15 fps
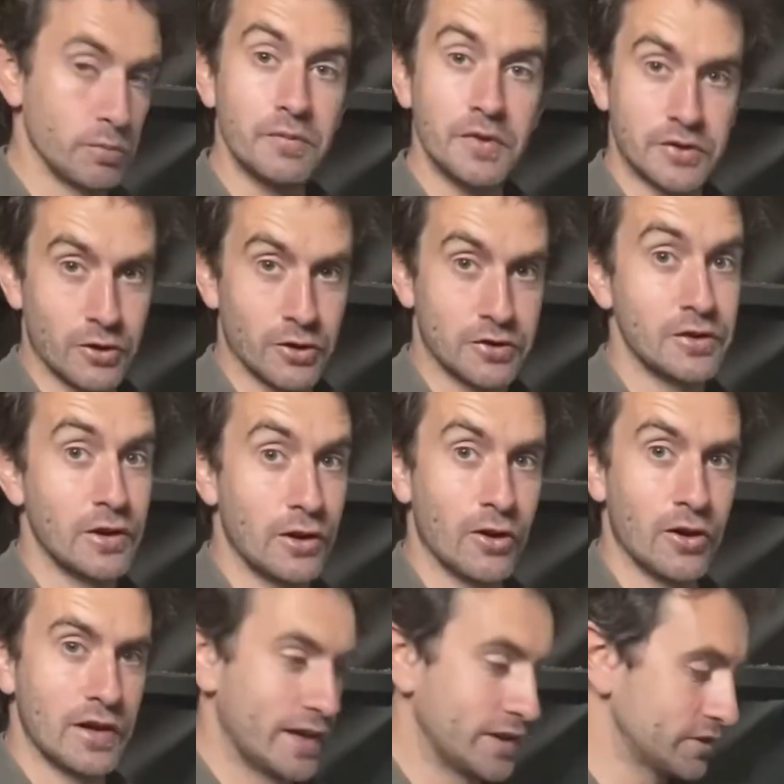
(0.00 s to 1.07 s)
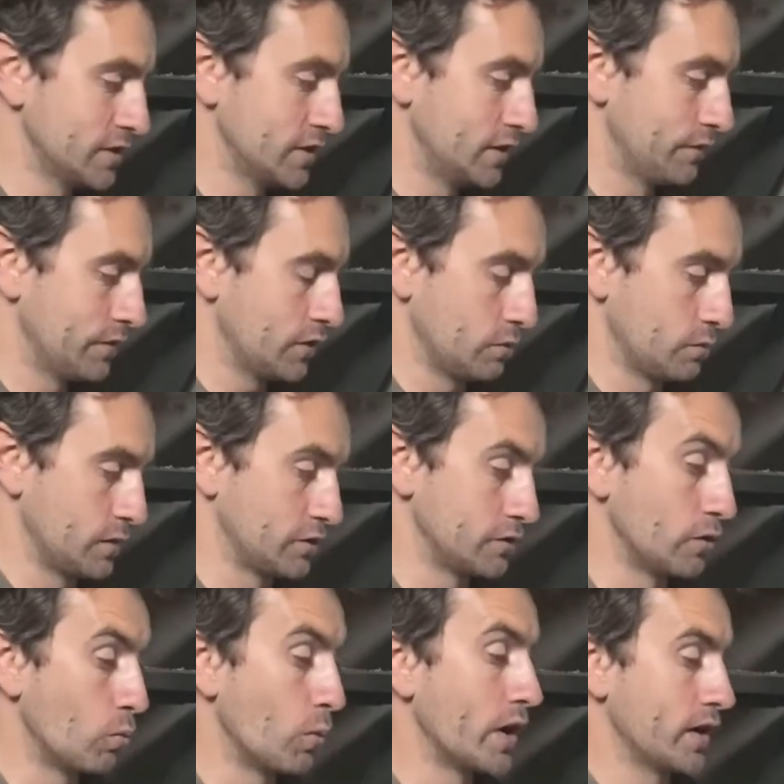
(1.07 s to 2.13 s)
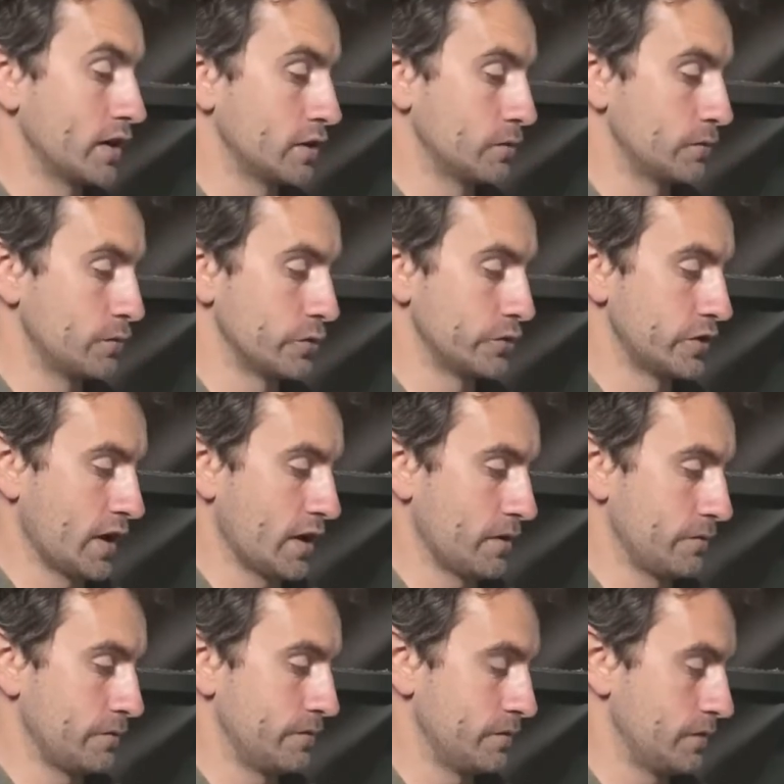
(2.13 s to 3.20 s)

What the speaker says: This costs a lot less. There's no way I could afford to have,